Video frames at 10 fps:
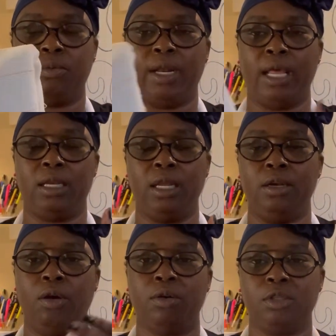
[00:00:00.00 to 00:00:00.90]
What I
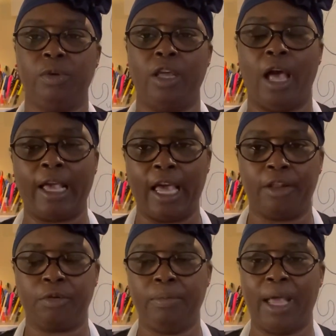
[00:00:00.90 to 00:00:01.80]
did notice I got
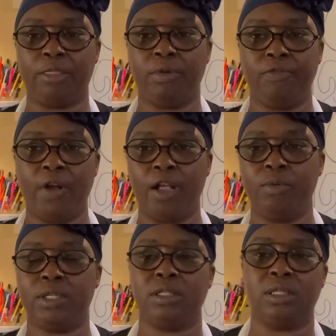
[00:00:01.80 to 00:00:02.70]
a 3x3 frame,
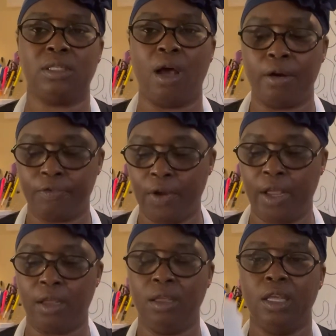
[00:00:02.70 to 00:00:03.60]
which is the starter
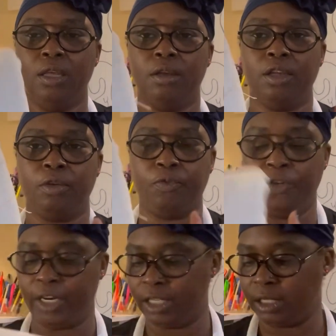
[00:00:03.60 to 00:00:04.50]
frame.
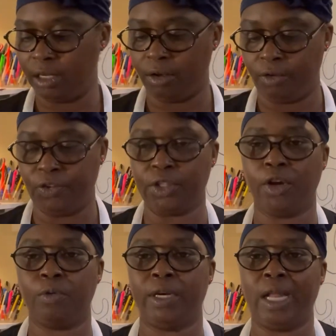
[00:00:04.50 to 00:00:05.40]
For this here, for
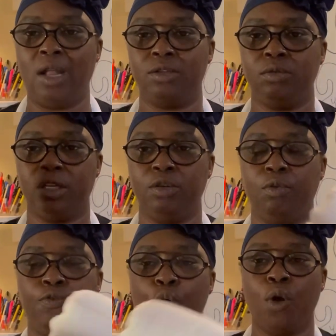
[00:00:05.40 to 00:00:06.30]
$31, you can
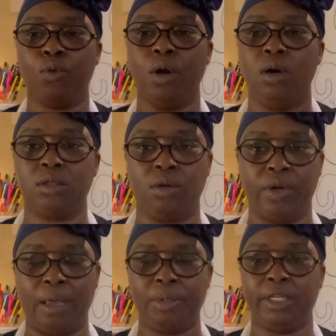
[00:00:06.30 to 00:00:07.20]
do 4 rugs
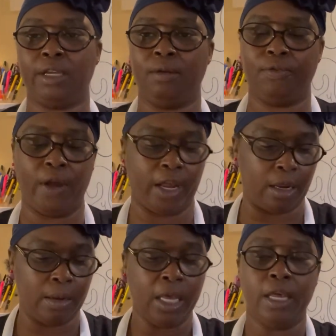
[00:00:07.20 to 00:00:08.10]
on that particular
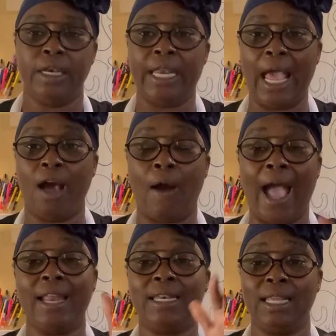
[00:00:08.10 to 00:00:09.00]
frame. Now,
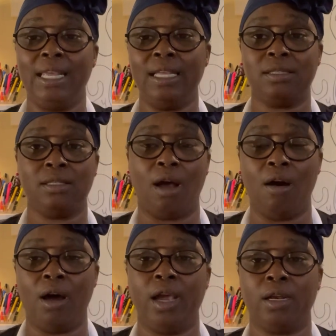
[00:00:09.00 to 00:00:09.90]
I did
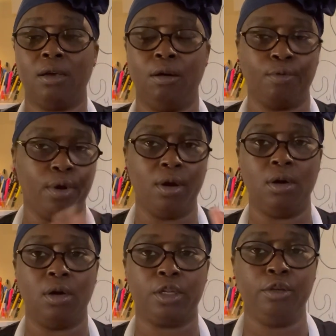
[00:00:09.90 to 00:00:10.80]
start a
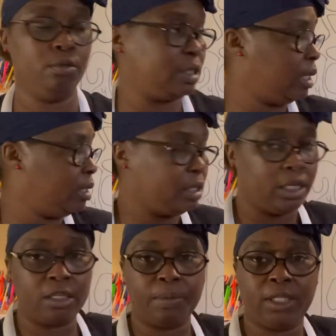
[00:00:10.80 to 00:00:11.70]
rug using
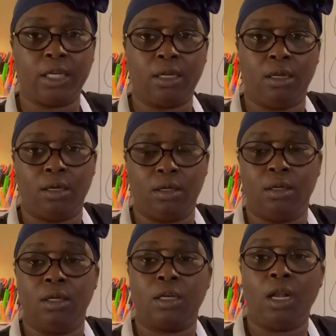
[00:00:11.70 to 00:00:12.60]
this particular
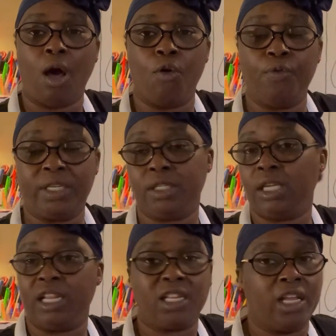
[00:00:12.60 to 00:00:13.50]
cloth, which is
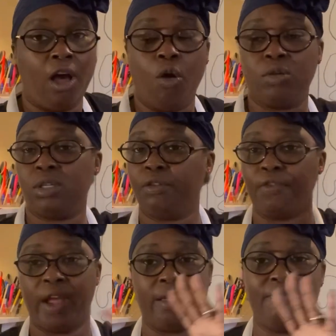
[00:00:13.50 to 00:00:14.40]
it holds to the
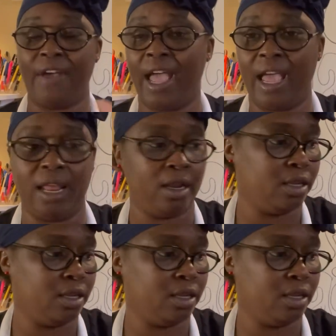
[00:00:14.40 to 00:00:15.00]
frame fine.